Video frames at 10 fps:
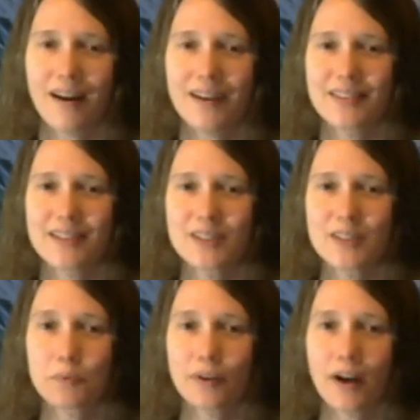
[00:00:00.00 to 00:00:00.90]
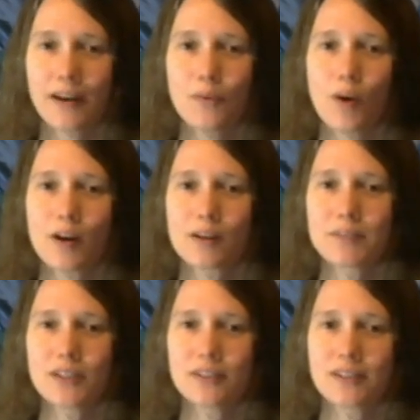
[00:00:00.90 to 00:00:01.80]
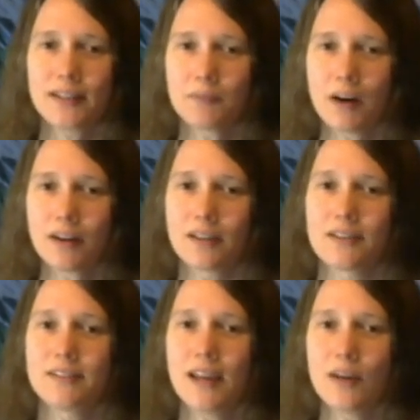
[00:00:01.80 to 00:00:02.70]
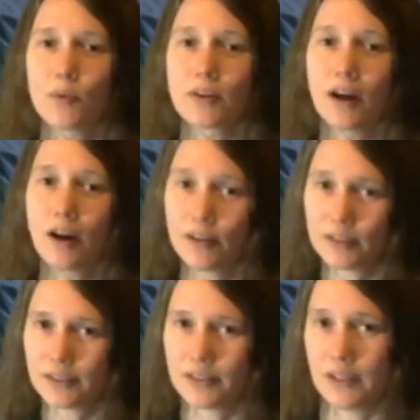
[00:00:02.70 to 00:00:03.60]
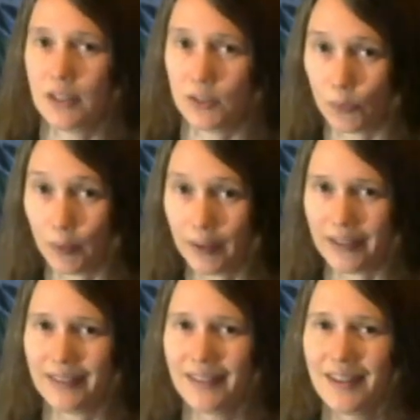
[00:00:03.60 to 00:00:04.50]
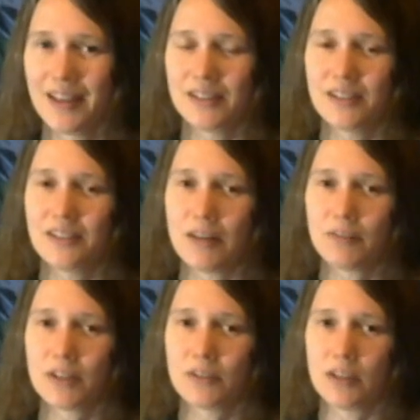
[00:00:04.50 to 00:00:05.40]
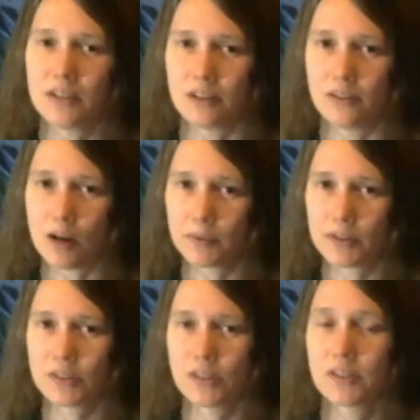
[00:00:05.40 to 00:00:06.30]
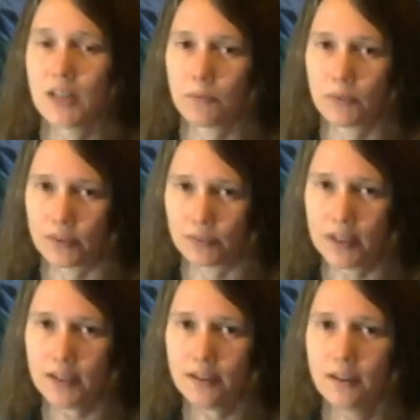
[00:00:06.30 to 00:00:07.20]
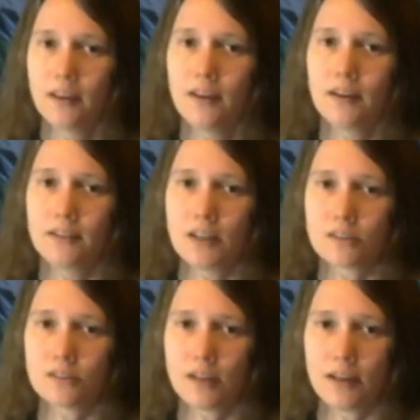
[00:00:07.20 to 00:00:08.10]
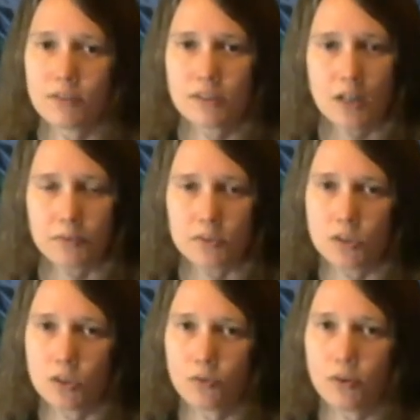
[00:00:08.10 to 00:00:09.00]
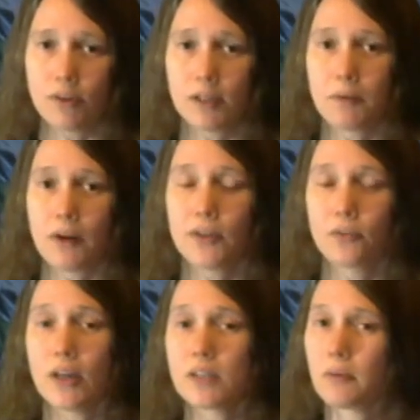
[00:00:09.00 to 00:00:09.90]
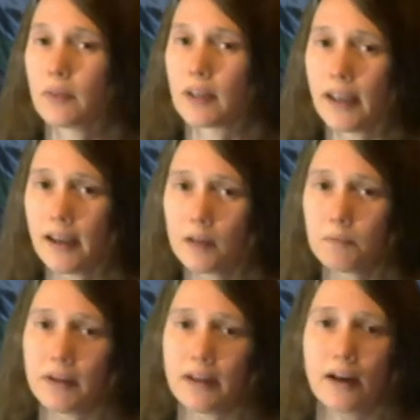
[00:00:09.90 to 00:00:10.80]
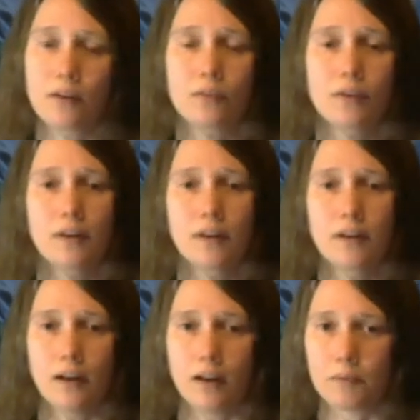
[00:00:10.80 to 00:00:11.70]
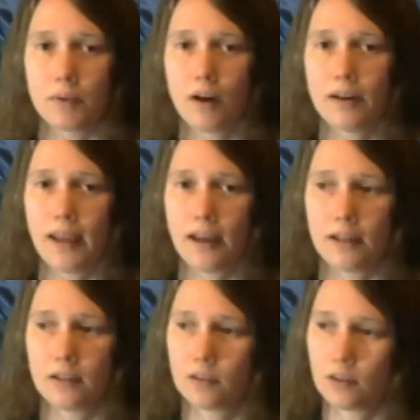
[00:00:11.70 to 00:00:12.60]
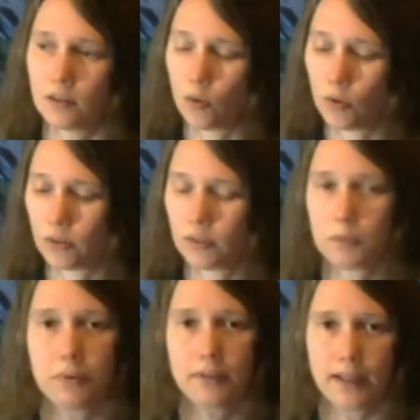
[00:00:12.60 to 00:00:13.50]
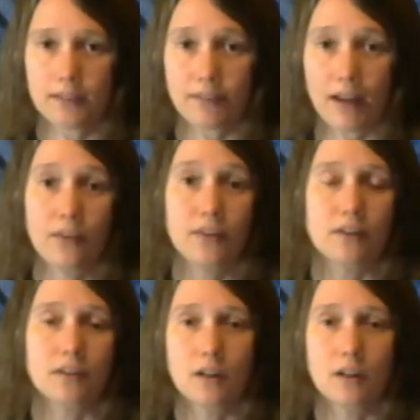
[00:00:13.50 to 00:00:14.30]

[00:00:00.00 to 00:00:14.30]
Hi, this is Mariah. Welcome to your Daily Manna, day 120. Today we're going to read Numbers chapter 3. Yesterday with chapter 2, we read about the arrangement of the camp and how um, God had an orderly plan of how the